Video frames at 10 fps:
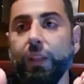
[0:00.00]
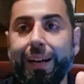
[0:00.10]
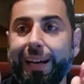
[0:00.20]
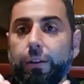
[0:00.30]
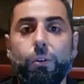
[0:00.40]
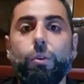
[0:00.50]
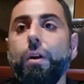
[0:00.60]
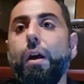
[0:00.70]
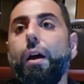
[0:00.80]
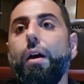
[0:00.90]
I don't know,
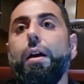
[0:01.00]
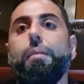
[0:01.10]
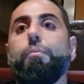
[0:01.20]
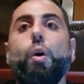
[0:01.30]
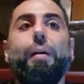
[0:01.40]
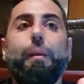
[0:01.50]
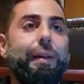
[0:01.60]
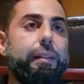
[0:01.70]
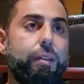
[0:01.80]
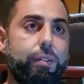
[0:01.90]
mobile
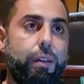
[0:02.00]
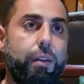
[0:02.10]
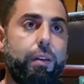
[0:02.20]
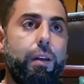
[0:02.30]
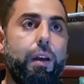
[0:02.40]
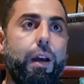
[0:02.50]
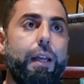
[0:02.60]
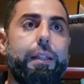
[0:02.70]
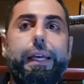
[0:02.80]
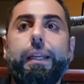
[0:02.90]
pen testing.
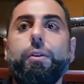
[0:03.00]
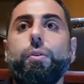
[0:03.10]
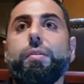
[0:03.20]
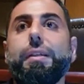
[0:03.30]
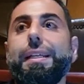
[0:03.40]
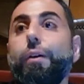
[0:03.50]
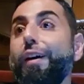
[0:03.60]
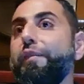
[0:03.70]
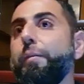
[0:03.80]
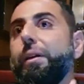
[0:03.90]
And then you see now
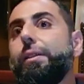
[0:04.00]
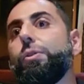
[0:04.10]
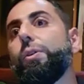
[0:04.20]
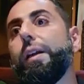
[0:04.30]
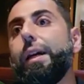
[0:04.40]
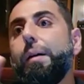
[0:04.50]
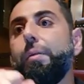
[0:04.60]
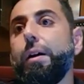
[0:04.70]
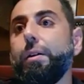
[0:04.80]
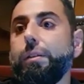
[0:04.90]
everybody talking
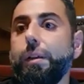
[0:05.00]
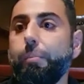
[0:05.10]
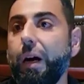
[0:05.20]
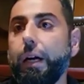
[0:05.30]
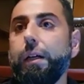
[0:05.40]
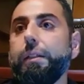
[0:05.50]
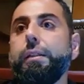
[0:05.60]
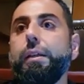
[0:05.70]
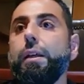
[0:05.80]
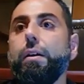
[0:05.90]
about bug
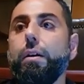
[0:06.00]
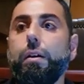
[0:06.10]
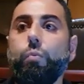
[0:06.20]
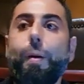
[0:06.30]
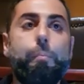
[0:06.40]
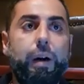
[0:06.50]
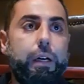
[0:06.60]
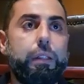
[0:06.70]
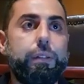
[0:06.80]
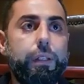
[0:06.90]
hunting, web bug
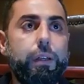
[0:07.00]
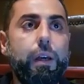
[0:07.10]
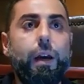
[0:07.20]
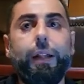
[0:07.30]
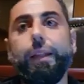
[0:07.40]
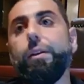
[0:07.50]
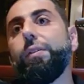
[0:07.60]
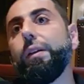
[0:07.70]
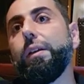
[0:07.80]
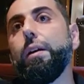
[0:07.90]
hunting. And then you're
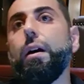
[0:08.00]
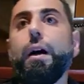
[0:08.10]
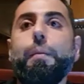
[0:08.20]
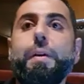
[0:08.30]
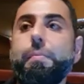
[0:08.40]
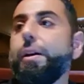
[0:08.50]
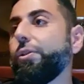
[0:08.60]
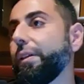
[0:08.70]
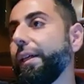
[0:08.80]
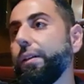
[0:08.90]
thinking, oh, maybe I
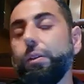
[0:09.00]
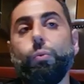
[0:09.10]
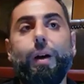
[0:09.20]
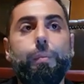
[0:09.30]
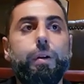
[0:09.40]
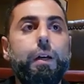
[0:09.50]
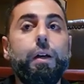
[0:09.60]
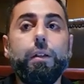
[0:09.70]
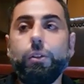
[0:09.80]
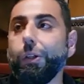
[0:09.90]
should get into web.
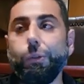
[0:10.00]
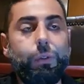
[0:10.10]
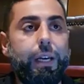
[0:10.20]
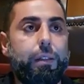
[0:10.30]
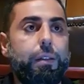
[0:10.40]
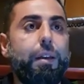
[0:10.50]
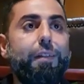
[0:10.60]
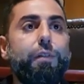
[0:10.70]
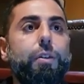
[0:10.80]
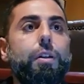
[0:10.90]
Don't do that. Yes.
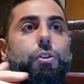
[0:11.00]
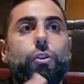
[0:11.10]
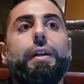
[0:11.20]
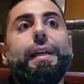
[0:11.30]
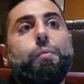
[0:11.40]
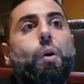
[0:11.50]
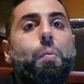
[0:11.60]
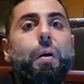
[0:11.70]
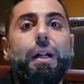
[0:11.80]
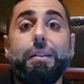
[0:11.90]
If you're enjoying
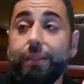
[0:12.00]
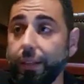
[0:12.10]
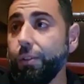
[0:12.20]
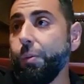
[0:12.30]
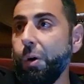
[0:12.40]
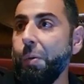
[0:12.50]
mobile, stick to mobile.